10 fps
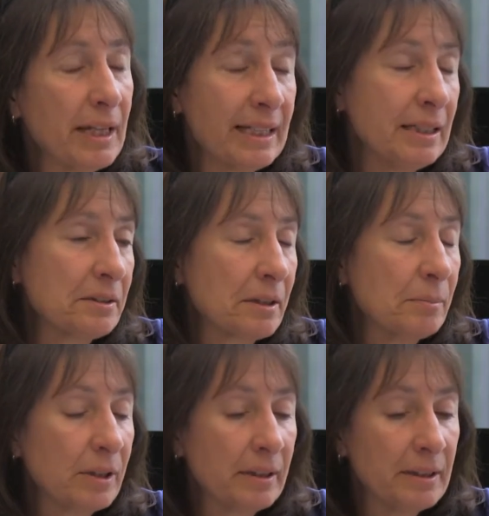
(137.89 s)
and is
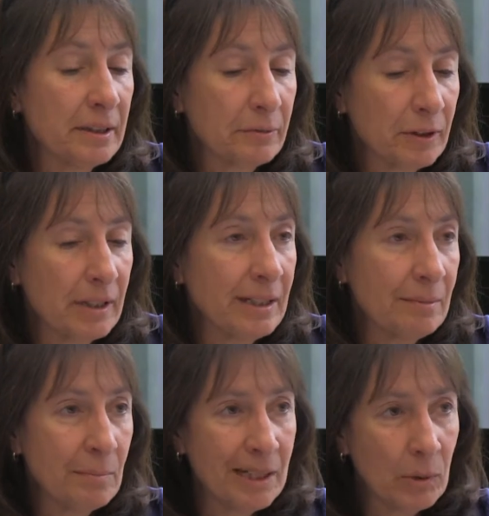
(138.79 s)
completely different
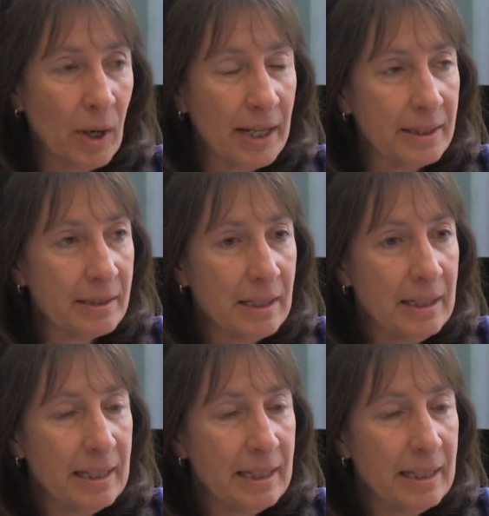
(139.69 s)
in many ways,